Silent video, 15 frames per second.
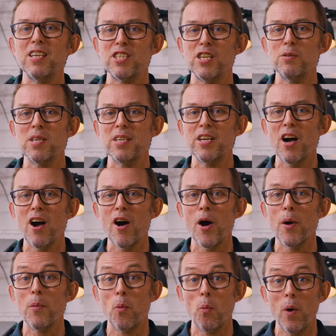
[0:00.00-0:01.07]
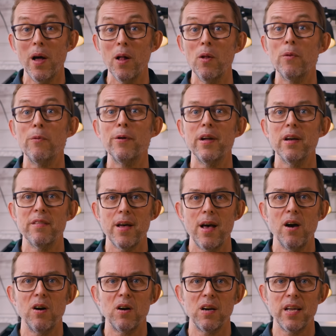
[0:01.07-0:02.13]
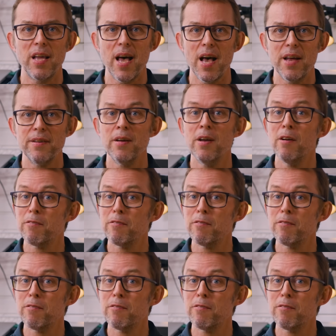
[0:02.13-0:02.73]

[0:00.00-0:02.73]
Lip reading: issues in your home will rear their ugly head,